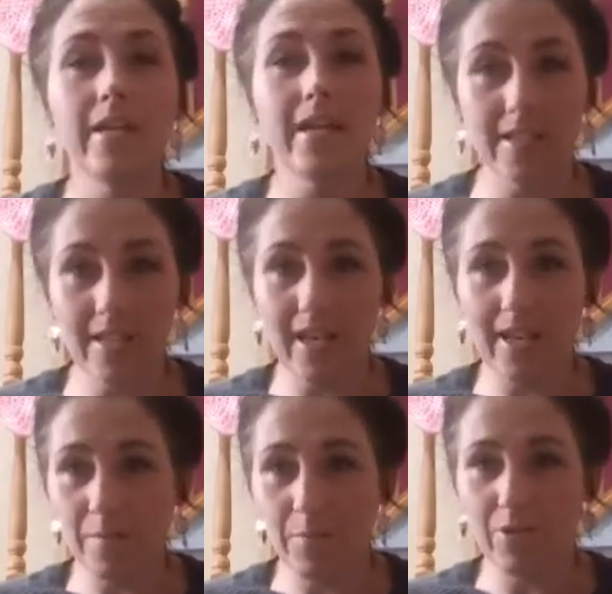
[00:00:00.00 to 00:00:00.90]
Hit the
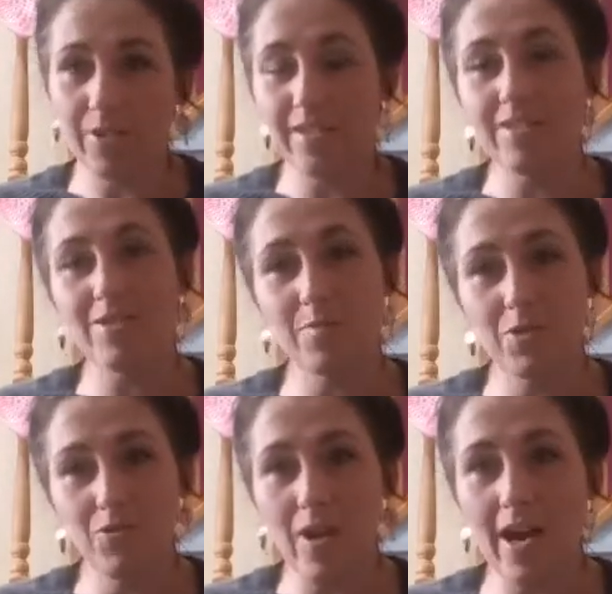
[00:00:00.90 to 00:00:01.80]
like button and
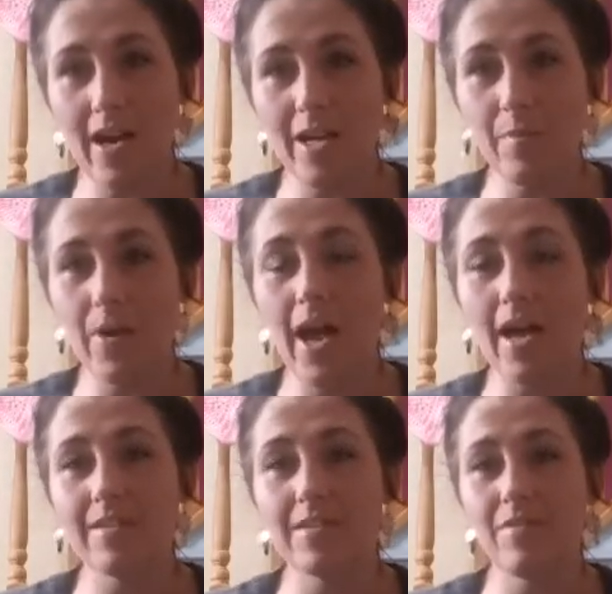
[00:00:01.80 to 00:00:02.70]
subscribe.
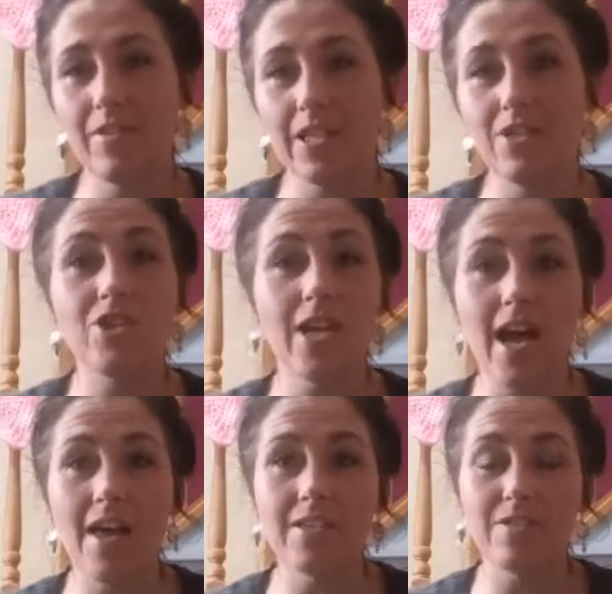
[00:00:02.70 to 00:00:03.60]
And if you can
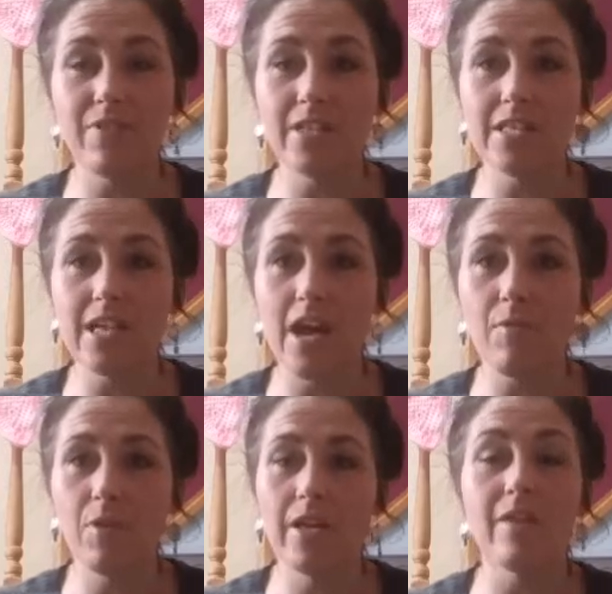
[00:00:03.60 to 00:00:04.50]
share this
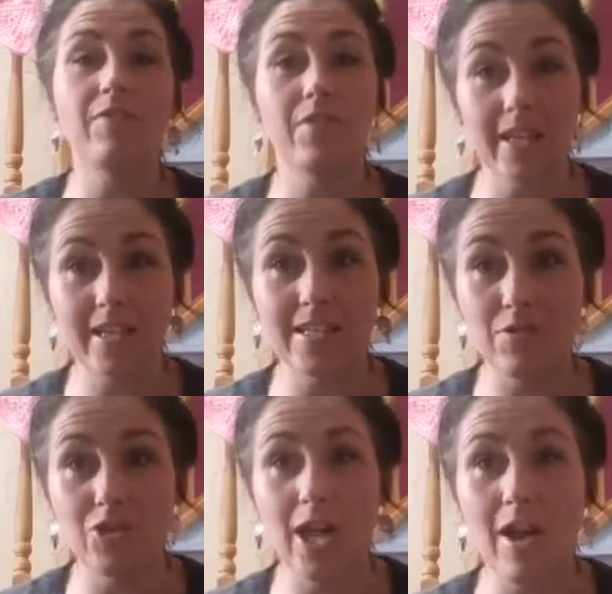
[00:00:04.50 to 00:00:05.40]
video, if you think
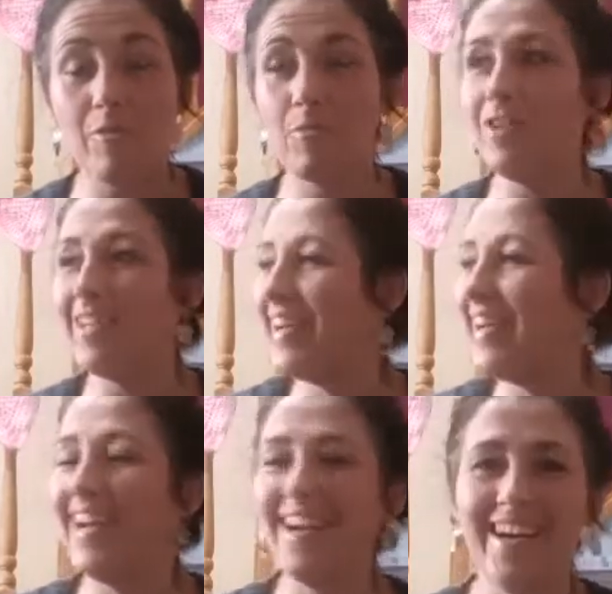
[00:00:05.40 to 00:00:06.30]
it's shareable,
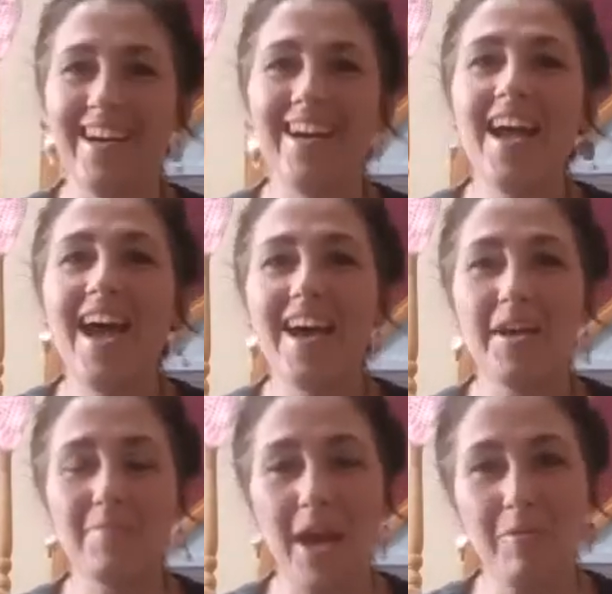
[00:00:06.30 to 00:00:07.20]

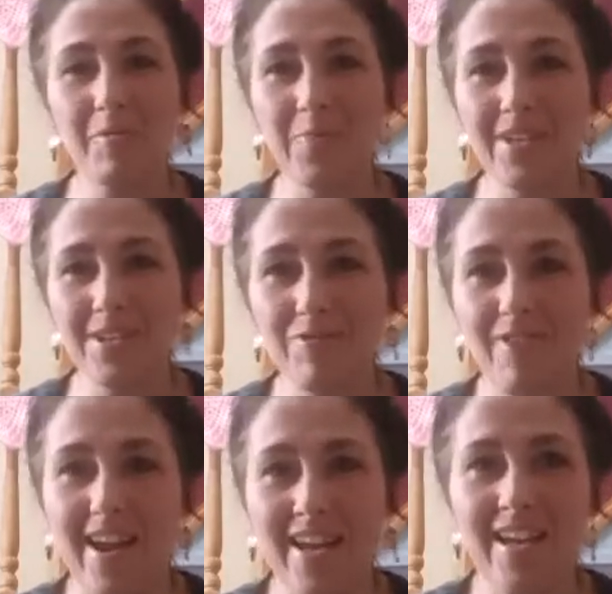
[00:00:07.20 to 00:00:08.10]
that would be
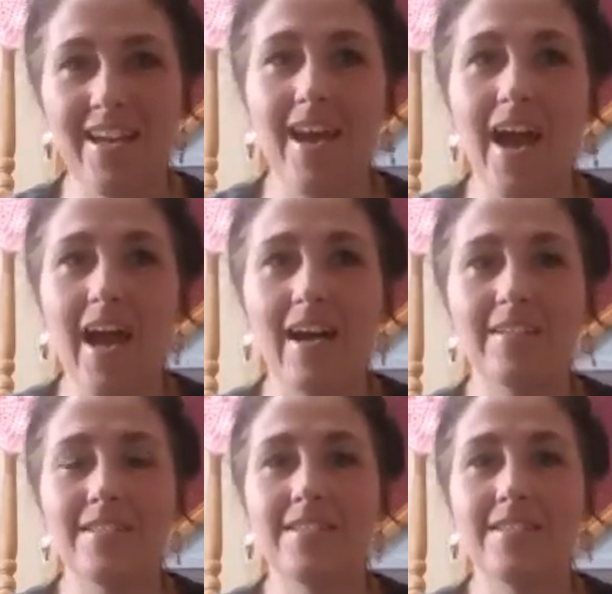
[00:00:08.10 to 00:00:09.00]
great.
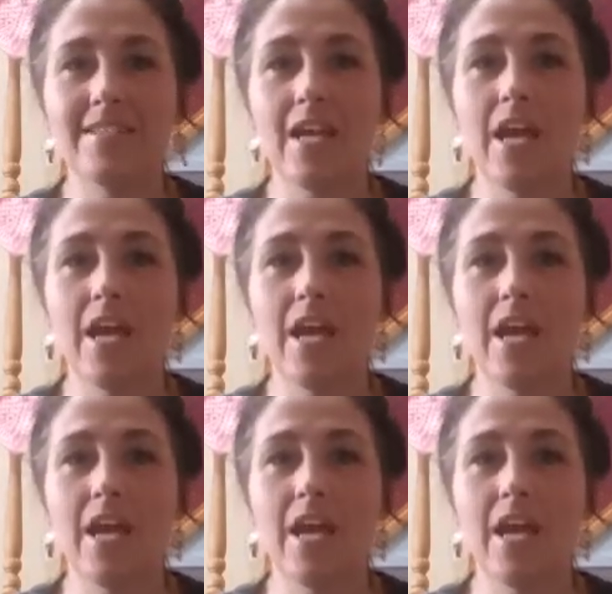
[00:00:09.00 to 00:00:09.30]
And